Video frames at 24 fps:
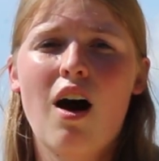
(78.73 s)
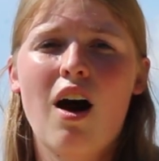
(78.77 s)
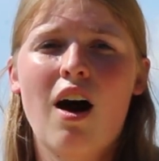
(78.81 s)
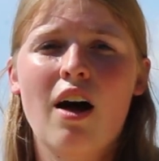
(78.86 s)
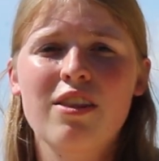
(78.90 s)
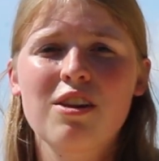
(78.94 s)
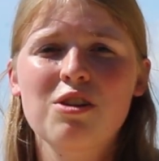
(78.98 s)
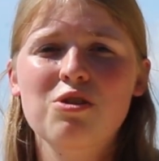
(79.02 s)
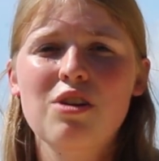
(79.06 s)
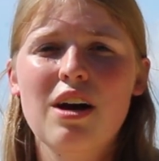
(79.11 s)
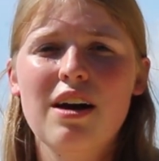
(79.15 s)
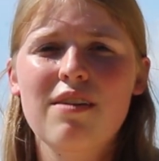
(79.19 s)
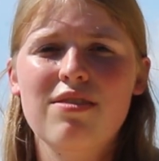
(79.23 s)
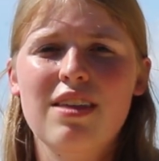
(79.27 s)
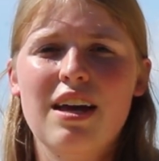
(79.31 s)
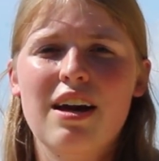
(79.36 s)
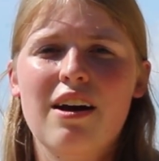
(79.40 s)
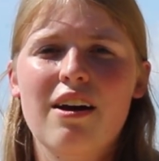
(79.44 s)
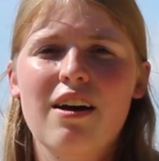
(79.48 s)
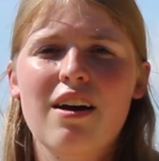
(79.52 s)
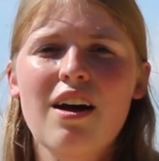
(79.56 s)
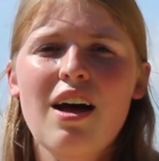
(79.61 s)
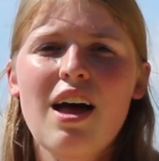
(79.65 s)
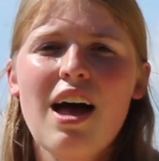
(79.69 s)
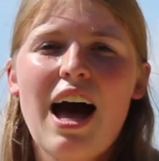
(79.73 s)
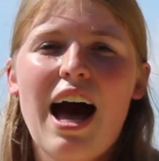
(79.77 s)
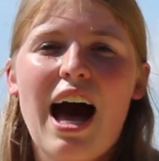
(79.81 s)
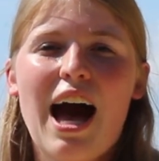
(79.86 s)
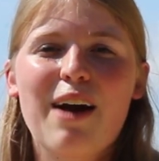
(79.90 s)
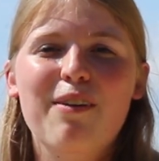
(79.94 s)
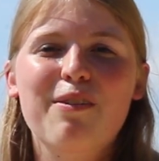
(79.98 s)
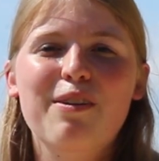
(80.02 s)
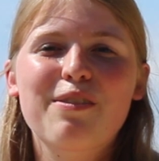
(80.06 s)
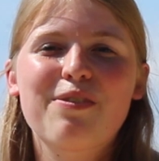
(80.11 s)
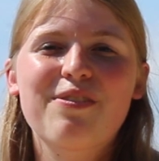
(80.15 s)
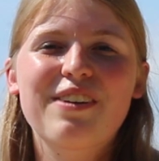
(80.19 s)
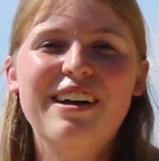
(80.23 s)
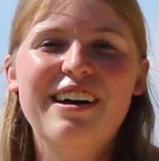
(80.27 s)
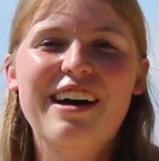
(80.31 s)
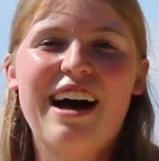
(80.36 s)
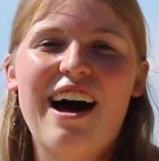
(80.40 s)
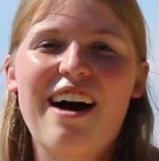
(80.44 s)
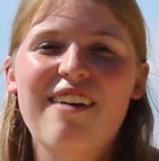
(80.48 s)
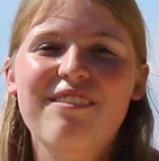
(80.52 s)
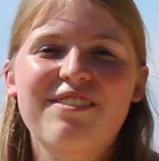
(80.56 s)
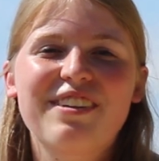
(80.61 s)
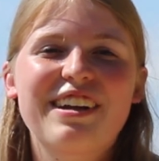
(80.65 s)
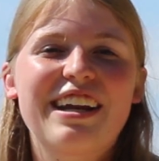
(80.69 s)
On the drive there, I would feel
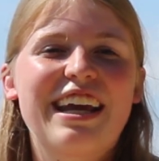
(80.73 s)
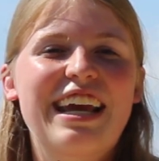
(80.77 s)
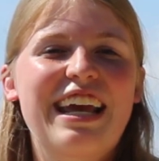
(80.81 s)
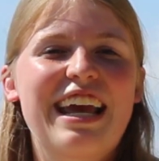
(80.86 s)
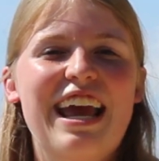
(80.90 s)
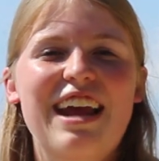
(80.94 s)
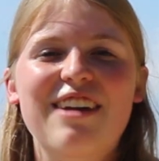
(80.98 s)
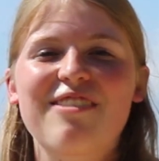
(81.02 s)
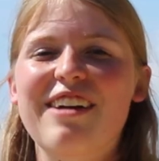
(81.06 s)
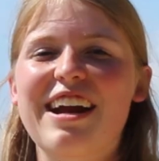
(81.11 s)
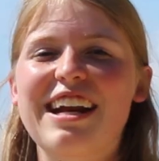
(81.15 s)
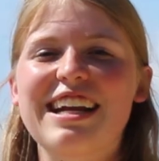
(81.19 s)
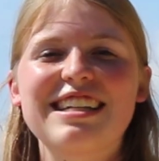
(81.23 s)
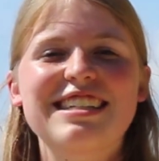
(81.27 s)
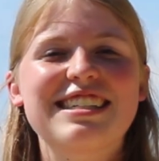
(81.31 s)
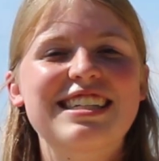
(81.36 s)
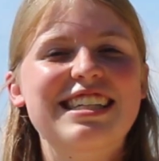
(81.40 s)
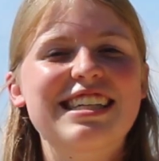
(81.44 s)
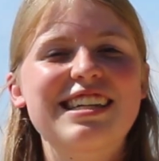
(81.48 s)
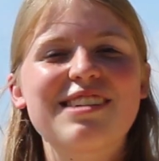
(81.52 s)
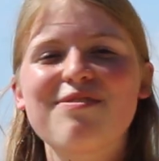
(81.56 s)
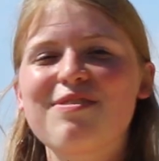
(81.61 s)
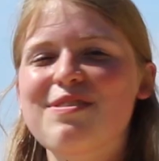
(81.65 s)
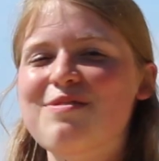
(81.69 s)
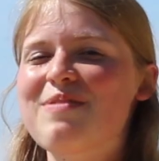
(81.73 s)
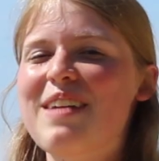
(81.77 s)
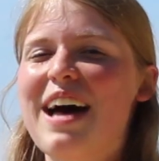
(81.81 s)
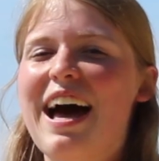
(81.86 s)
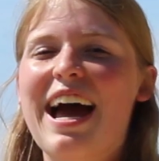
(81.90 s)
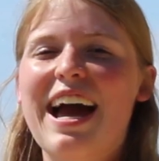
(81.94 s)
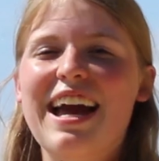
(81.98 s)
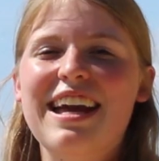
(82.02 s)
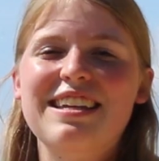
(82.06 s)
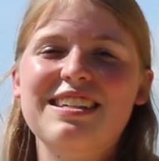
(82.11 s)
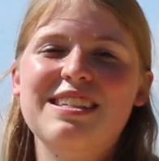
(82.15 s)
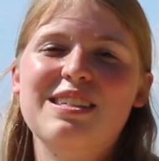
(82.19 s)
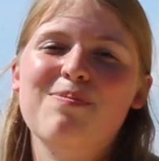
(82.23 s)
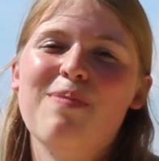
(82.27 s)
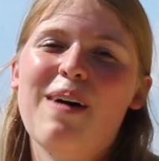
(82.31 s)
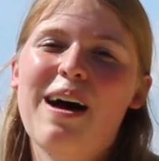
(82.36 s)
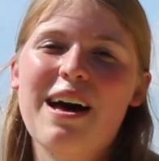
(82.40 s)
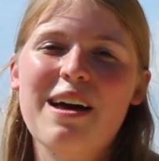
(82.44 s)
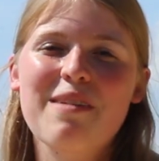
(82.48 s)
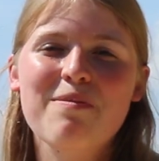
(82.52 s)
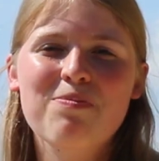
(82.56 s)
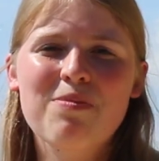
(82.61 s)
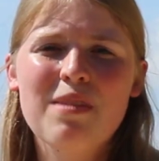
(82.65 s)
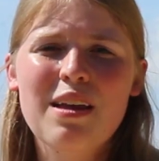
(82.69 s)
confident and ready to leap from the highest
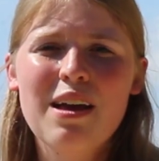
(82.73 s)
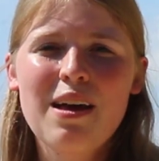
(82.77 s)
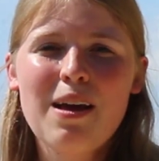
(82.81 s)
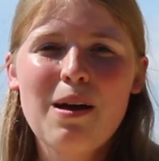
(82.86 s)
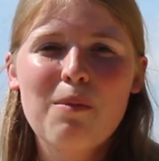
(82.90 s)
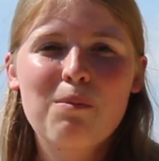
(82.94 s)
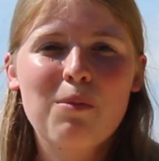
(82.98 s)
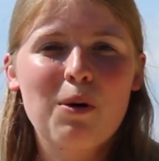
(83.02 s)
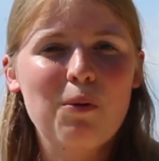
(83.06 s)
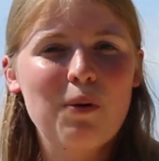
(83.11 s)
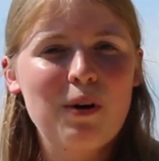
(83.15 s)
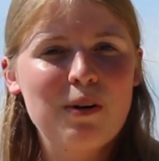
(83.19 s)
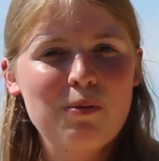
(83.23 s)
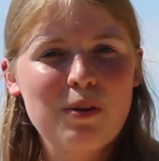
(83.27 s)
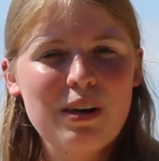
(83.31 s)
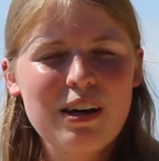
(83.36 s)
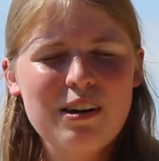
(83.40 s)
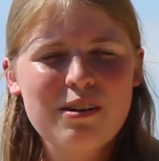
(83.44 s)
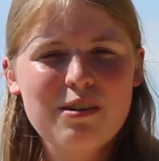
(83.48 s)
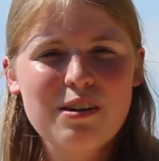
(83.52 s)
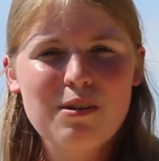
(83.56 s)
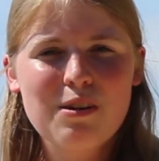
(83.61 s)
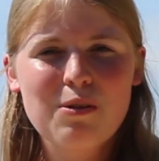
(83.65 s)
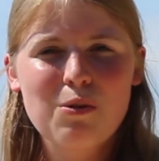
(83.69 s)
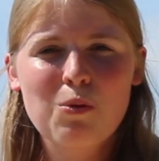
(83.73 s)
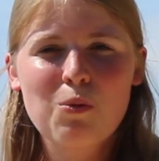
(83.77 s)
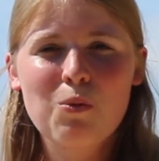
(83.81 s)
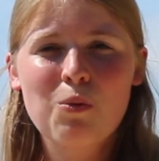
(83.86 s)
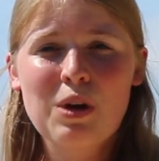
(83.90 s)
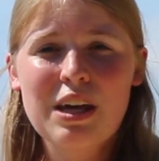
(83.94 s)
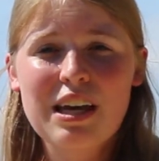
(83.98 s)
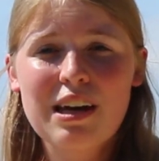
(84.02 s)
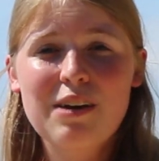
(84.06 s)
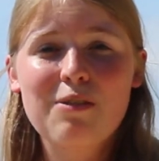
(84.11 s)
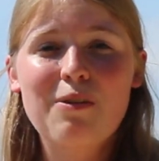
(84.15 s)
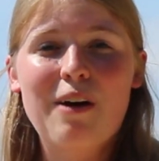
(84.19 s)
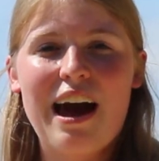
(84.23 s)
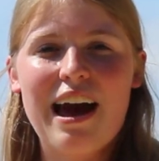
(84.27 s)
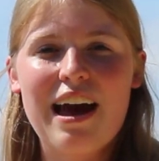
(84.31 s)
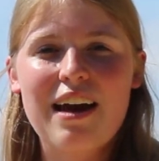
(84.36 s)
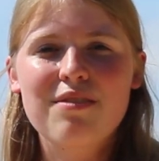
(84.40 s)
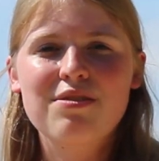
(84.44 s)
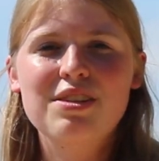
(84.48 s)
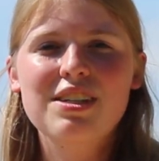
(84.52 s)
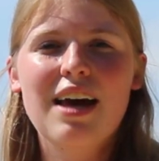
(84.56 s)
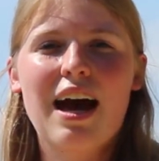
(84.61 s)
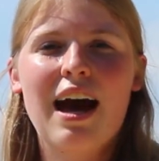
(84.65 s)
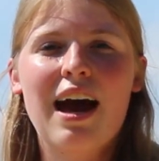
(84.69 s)
spot. But when we
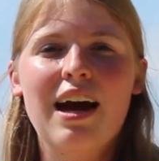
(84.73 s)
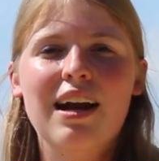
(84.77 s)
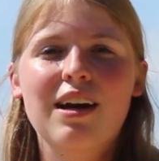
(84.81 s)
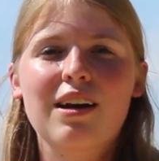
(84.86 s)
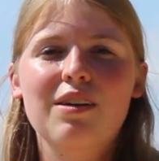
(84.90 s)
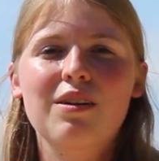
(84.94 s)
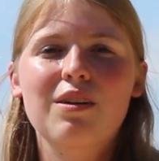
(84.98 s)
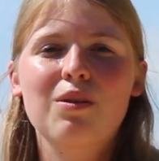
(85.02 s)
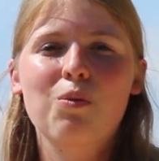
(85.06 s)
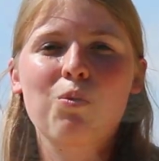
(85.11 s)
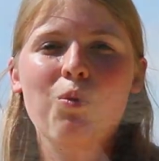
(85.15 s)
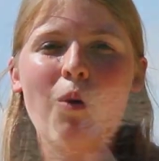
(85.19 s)
arrived, I'd